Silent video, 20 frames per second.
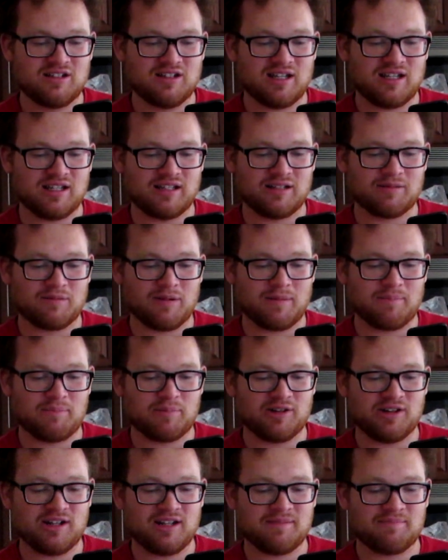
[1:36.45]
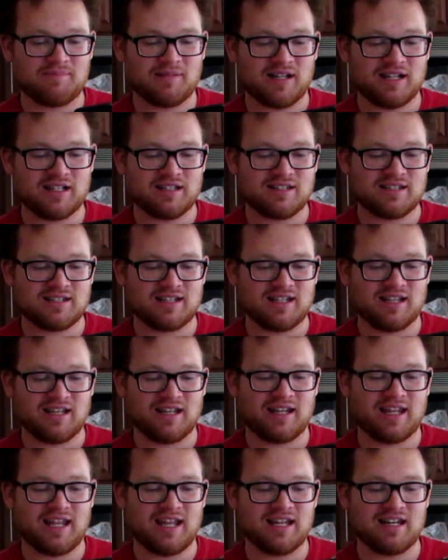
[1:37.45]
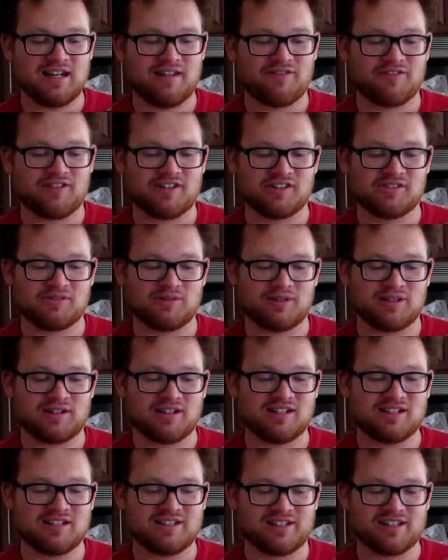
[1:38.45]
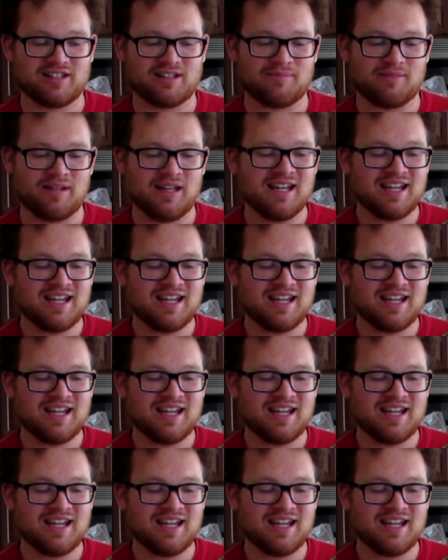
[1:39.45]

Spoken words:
and there were Birdie Bots and Candy Frogs with cards on them.